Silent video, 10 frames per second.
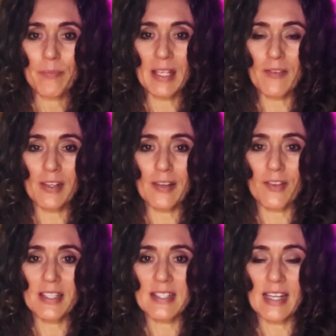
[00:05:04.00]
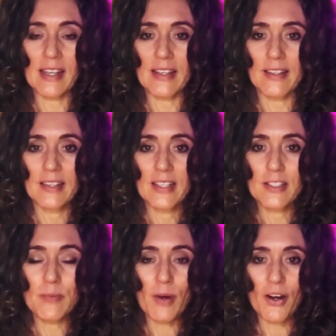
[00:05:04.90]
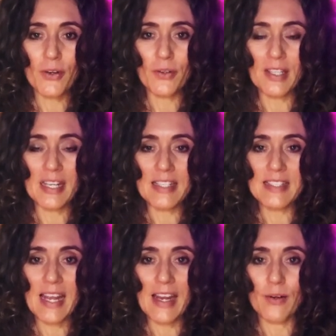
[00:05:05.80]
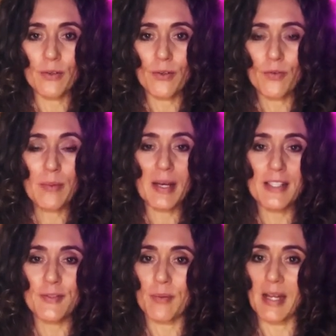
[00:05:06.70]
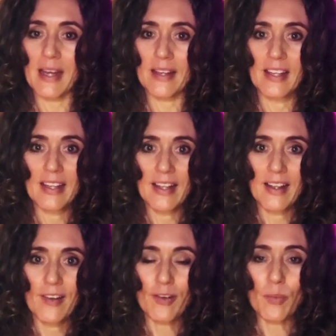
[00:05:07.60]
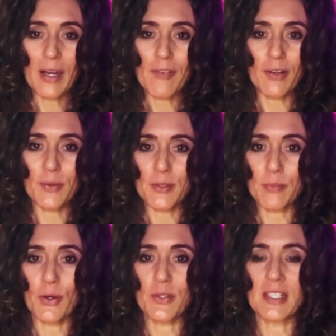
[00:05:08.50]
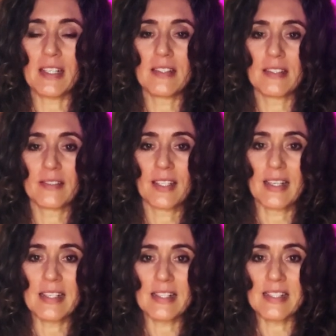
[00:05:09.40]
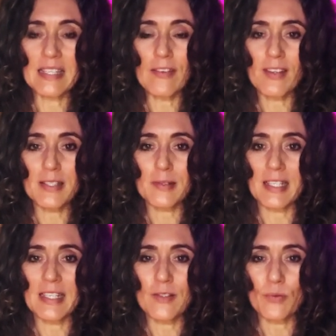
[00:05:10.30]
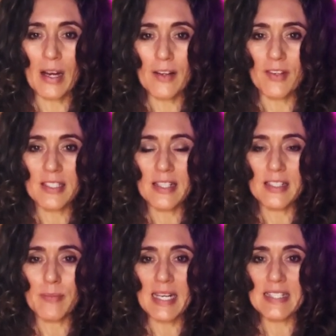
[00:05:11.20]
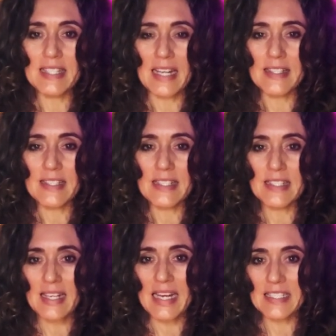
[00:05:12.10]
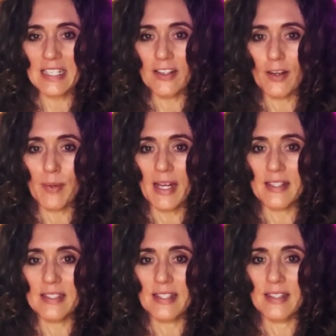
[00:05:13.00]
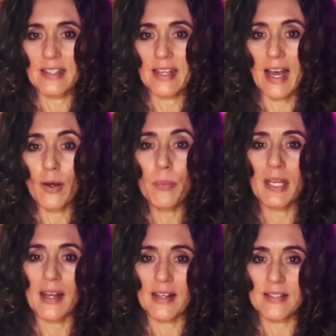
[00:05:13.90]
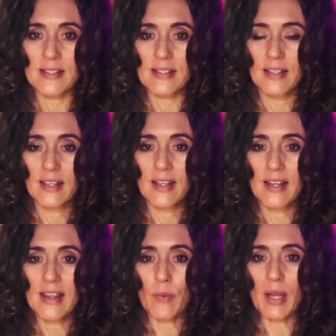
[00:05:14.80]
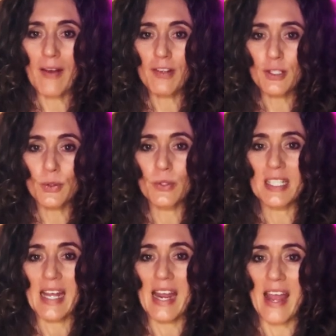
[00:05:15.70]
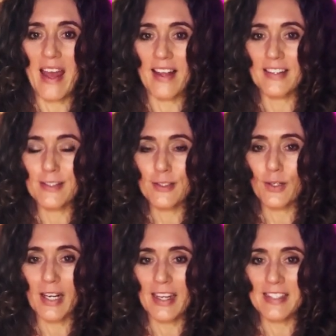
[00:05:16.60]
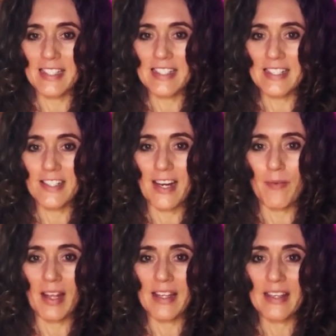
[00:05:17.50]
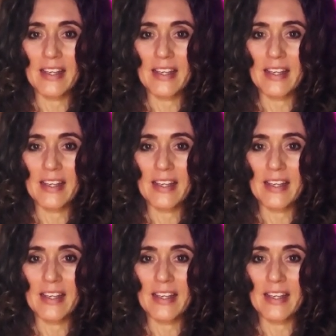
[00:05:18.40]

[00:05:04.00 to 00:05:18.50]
even if it's like tomorrow or the next day or 3 months from now, from whenever it was posted. See if this is relevant and this makes sense. There's this idea about helping us, that we have the tools in our hands too. Like as I sit here, I'm like,